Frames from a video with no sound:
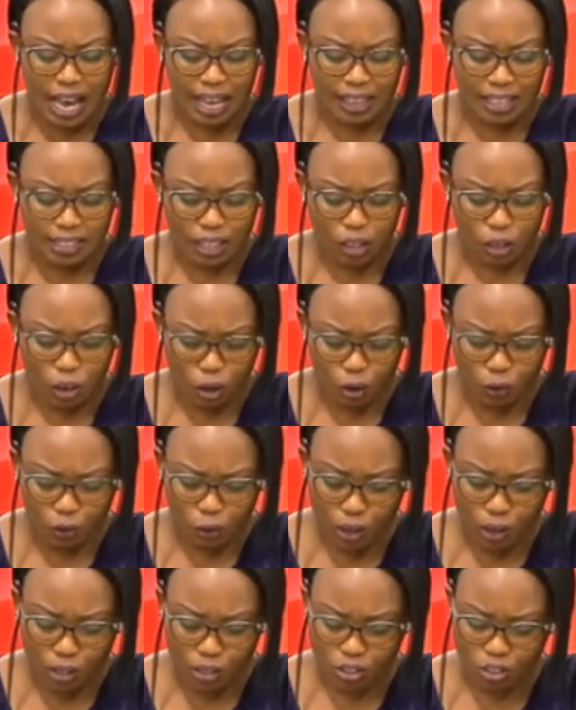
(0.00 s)
And there's a lot
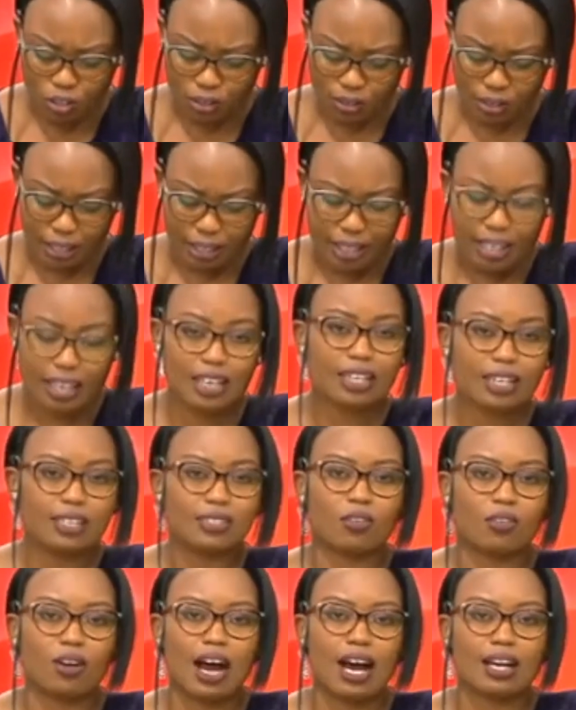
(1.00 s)
of questions that
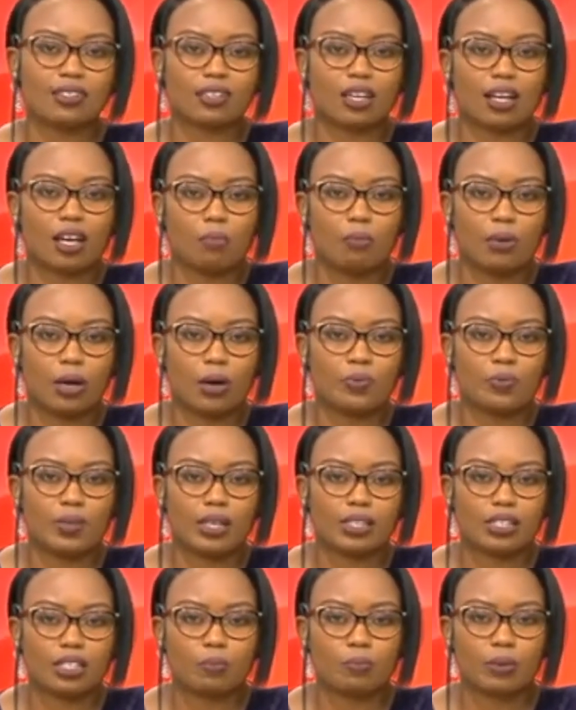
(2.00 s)
Kenyans are asking about
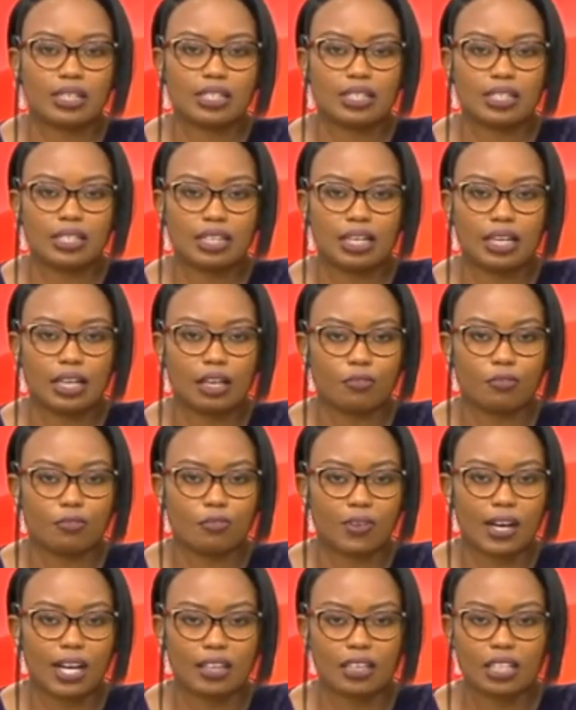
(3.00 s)
this particular
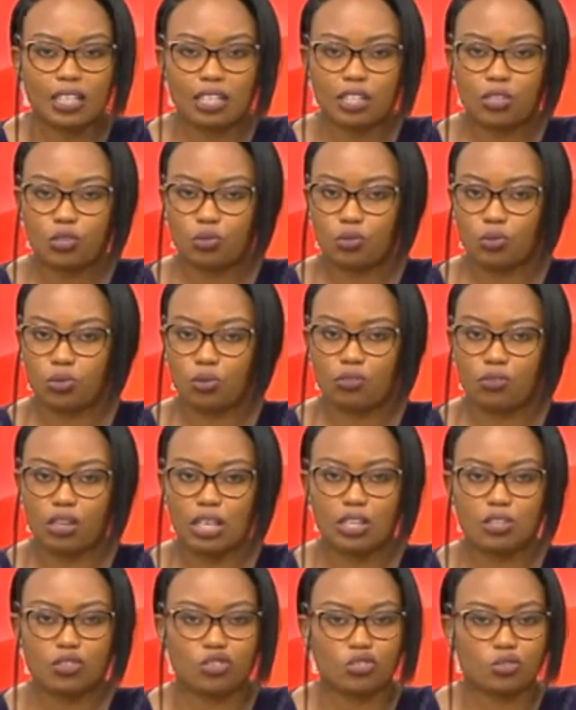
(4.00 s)
fund, the issues of
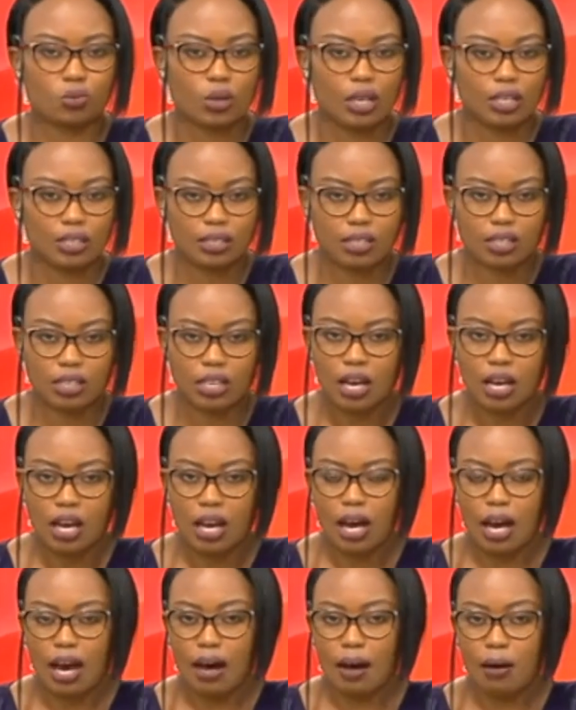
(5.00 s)
interest addressed
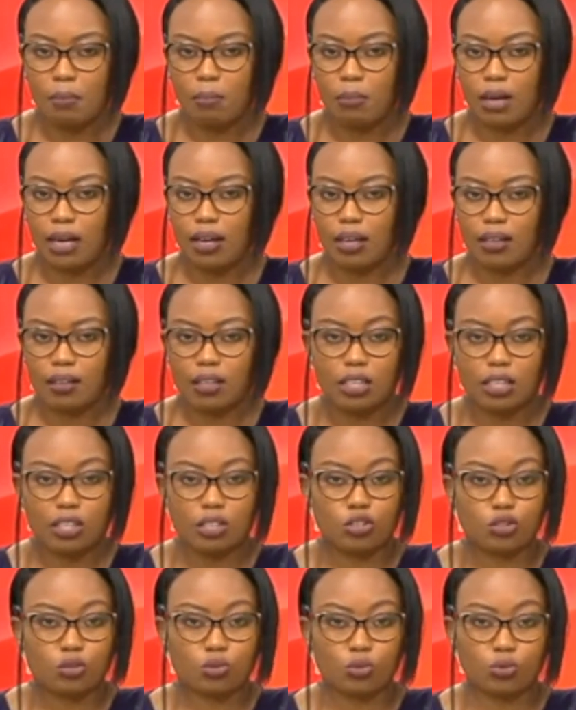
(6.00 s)
um, uh, the
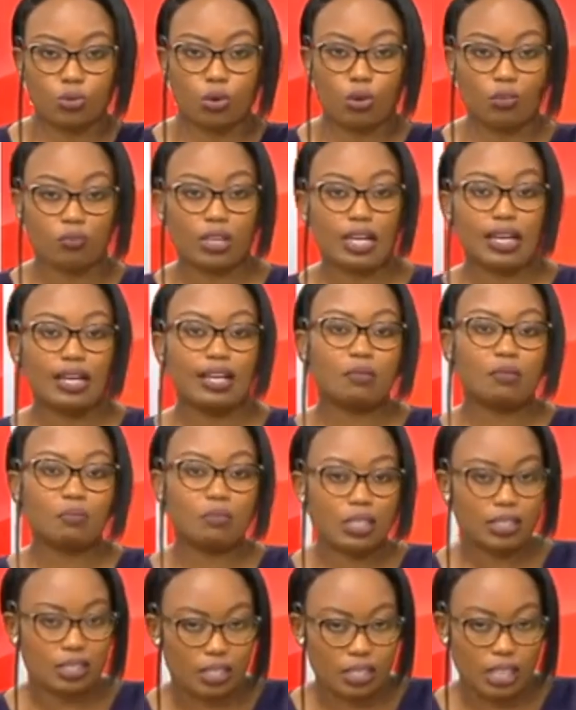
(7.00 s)
issues of the
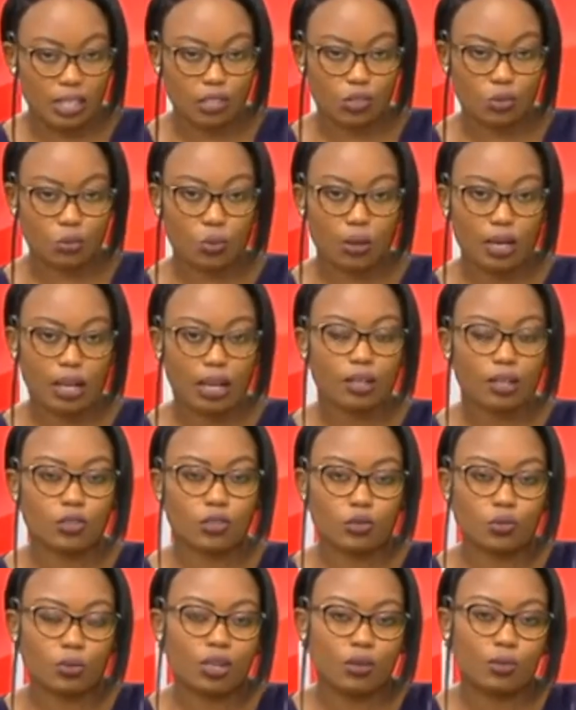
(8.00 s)
limit as well,
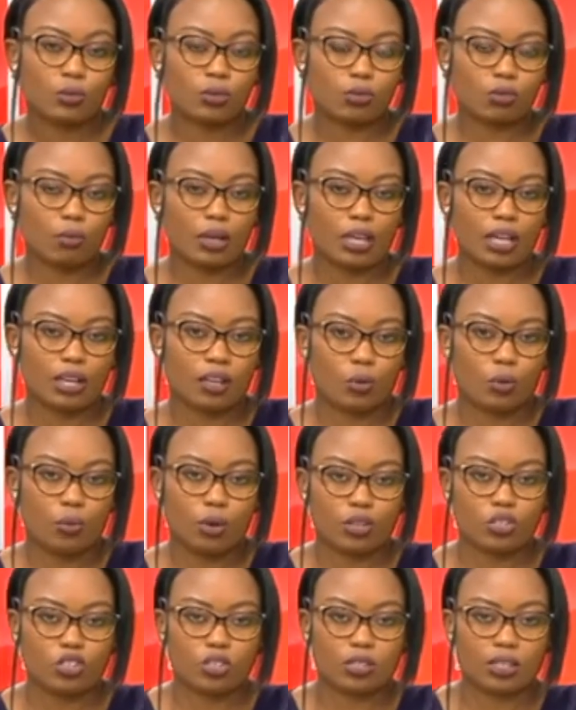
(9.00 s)
together with so many other
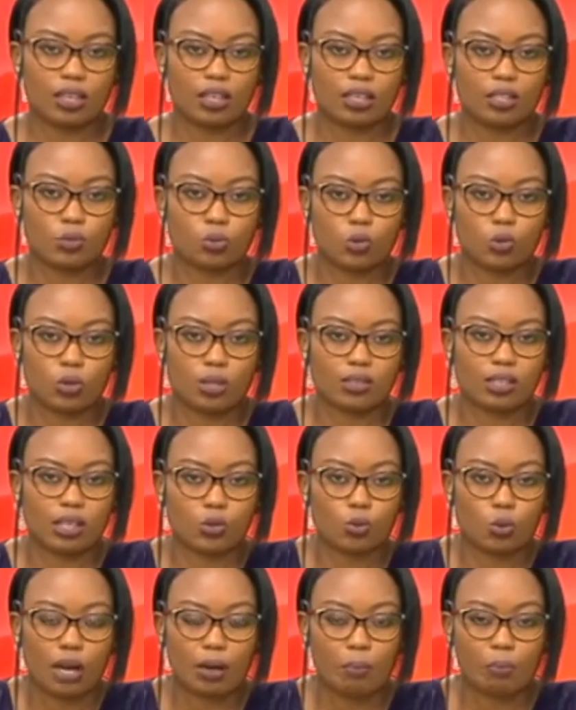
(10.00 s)
questions. And this is what we are
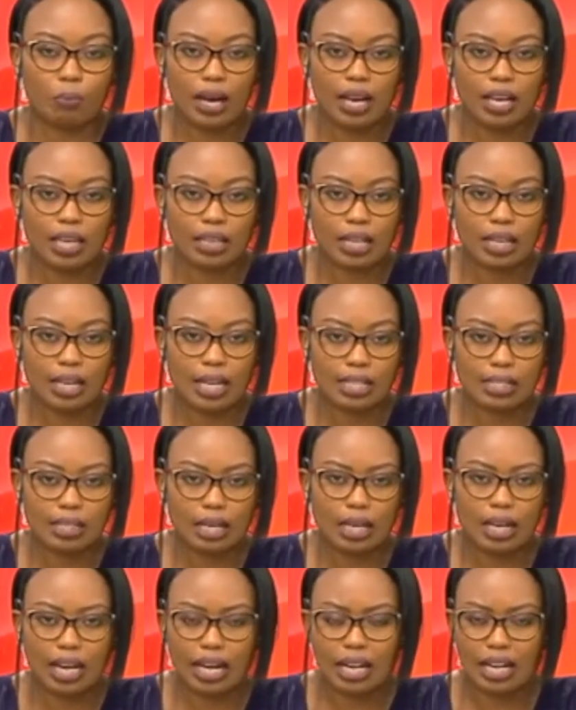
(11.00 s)
set to unpack in the
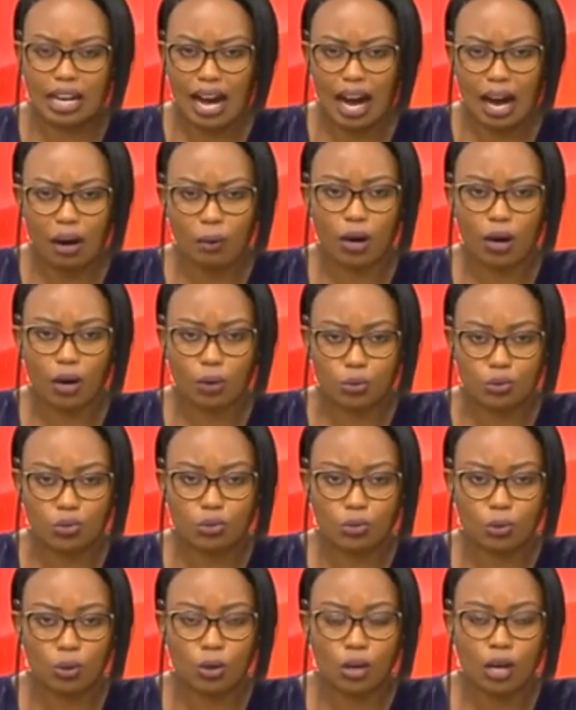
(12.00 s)
next like an hour or
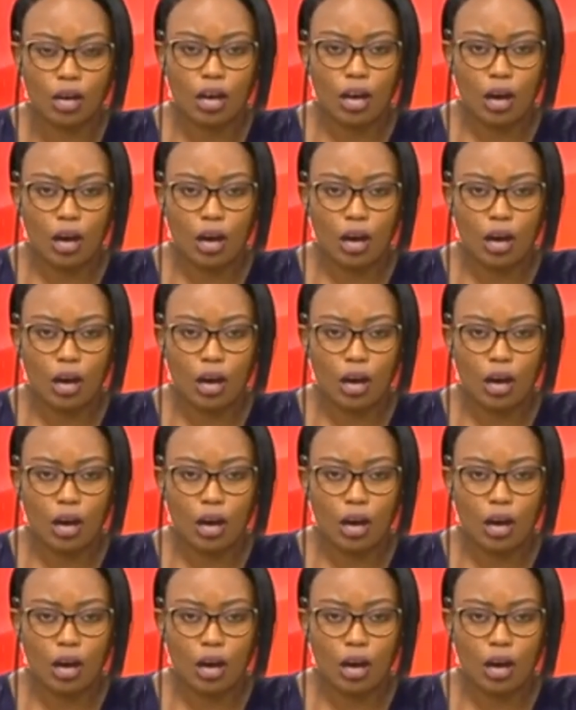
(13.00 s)
so.